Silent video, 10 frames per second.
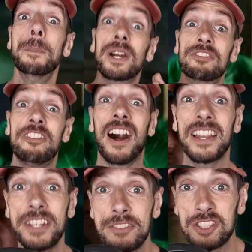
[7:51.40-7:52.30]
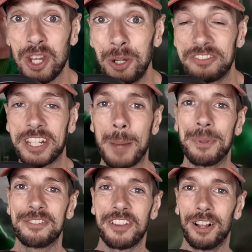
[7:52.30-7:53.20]
McFarlane have shown off a
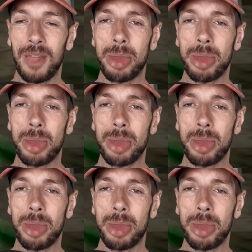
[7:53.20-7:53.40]
couple of...